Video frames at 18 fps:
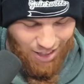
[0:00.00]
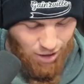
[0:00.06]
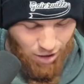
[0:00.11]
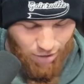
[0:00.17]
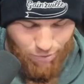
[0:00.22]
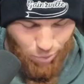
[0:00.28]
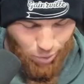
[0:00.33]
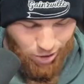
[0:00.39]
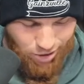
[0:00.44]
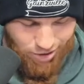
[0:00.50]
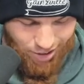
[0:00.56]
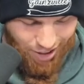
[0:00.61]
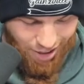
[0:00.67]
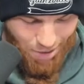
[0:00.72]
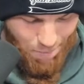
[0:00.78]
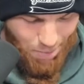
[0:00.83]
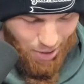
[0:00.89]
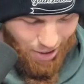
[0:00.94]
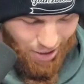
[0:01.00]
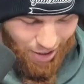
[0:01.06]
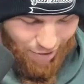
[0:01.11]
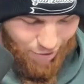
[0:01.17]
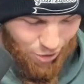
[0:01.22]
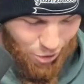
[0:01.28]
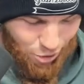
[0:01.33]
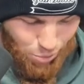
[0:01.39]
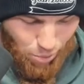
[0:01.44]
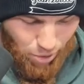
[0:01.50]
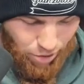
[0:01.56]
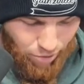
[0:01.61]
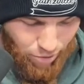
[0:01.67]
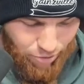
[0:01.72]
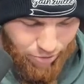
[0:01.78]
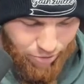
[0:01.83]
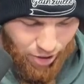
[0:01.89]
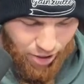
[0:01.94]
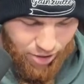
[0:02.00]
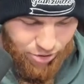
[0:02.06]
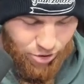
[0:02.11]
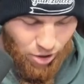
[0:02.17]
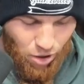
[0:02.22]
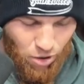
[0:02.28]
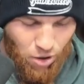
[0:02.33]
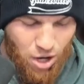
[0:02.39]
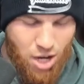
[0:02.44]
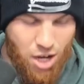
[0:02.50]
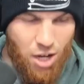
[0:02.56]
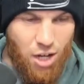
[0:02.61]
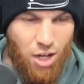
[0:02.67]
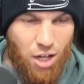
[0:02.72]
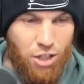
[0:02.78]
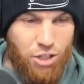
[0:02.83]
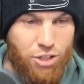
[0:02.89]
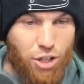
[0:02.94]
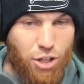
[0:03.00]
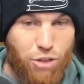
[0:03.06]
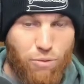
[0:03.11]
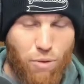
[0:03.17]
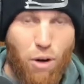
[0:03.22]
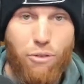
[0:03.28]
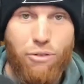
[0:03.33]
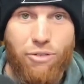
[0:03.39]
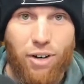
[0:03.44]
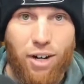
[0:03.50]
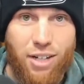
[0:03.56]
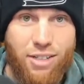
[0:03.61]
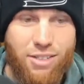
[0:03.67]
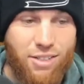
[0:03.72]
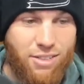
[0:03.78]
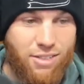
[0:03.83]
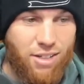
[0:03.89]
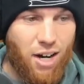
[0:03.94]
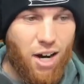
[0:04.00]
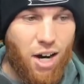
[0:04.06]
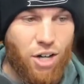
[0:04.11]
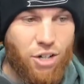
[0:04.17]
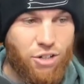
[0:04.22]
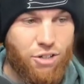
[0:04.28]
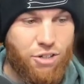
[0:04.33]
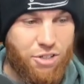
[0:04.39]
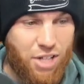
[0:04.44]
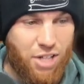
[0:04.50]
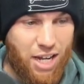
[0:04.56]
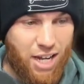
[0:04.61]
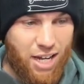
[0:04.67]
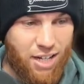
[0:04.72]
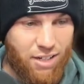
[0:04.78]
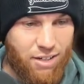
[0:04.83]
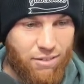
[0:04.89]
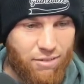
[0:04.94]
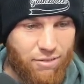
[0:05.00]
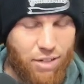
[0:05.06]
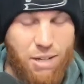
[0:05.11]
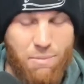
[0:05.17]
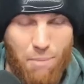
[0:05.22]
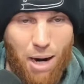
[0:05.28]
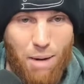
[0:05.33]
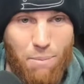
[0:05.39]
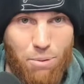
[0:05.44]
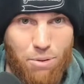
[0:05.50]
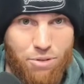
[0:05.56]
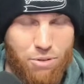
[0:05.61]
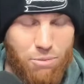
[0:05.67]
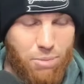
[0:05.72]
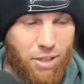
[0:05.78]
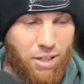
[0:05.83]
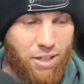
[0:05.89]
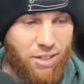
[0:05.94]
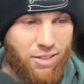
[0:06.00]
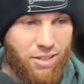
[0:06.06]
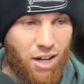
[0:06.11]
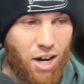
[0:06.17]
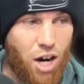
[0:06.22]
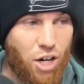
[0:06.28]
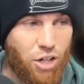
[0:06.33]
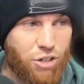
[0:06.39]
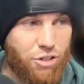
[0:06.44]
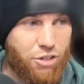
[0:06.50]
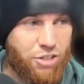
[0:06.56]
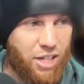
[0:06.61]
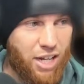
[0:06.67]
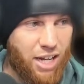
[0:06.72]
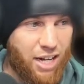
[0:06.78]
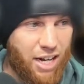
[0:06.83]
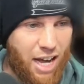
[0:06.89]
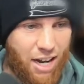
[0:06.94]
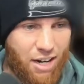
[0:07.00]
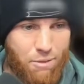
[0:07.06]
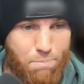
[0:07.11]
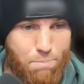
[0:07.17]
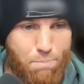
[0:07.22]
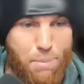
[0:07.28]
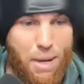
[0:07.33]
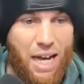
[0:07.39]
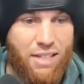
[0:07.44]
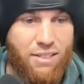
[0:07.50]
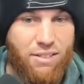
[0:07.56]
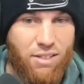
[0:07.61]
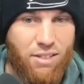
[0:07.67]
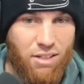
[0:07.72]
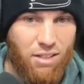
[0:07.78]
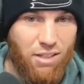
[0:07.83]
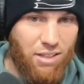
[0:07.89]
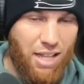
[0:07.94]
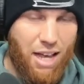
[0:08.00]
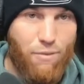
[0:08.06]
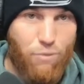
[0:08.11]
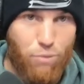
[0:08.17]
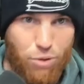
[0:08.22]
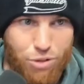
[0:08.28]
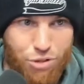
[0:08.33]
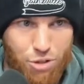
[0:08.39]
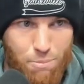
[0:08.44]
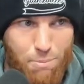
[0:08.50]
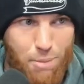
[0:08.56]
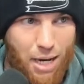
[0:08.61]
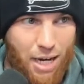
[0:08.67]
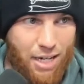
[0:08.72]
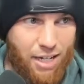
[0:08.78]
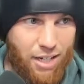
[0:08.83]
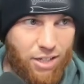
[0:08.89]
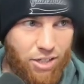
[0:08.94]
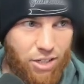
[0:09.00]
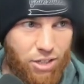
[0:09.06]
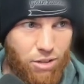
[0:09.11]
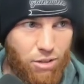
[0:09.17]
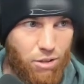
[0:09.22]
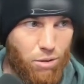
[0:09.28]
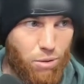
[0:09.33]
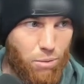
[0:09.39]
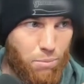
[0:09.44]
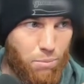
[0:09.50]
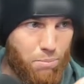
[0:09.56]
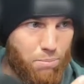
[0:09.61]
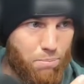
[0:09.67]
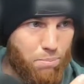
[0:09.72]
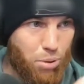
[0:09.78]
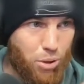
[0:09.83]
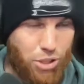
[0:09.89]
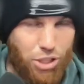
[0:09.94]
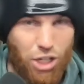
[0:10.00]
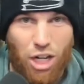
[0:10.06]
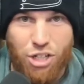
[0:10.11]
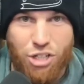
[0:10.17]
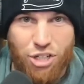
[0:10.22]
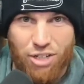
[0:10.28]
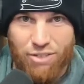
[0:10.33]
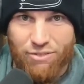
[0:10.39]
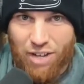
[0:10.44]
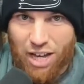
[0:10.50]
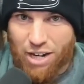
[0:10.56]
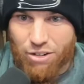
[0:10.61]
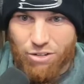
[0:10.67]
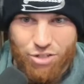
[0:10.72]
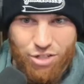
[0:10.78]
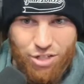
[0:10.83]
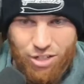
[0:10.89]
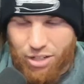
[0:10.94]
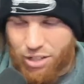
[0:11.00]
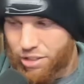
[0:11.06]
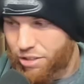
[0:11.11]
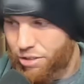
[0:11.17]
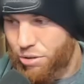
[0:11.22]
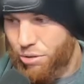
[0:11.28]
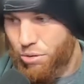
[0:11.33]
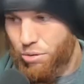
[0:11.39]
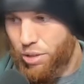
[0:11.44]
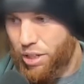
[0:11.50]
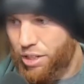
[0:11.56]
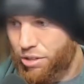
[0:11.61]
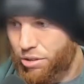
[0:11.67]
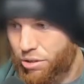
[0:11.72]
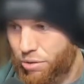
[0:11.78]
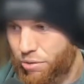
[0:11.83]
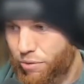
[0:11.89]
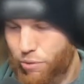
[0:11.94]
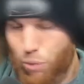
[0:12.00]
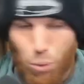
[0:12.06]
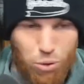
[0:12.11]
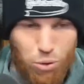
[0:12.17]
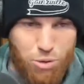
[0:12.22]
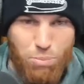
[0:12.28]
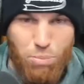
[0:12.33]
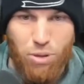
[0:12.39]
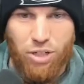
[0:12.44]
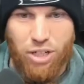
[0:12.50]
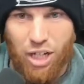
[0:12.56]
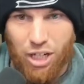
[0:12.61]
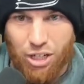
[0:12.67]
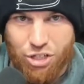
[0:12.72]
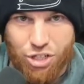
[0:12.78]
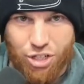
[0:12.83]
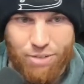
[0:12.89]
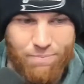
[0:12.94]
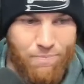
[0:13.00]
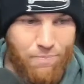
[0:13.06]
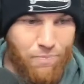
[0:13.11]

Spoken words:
Love what you said in the PDF. You just want to throw fuzz. So to throw fuzz is to understand, in my personal opinion, is to understand how to best leverage your body into production of energy, into force production.